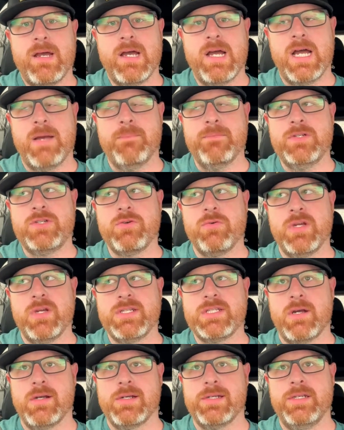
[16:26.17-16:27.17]
I'm enjoying
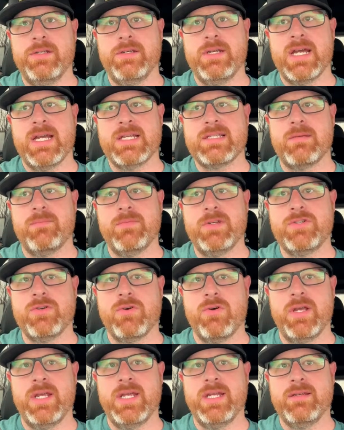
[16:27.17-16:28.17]
talking to you guys. I'm
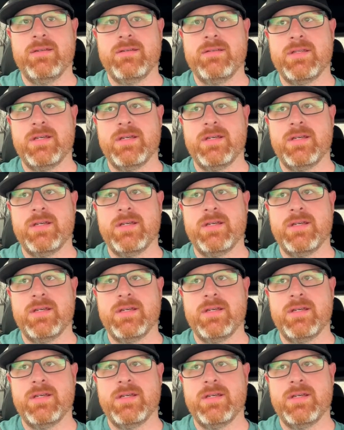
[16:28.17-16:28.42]
enjoying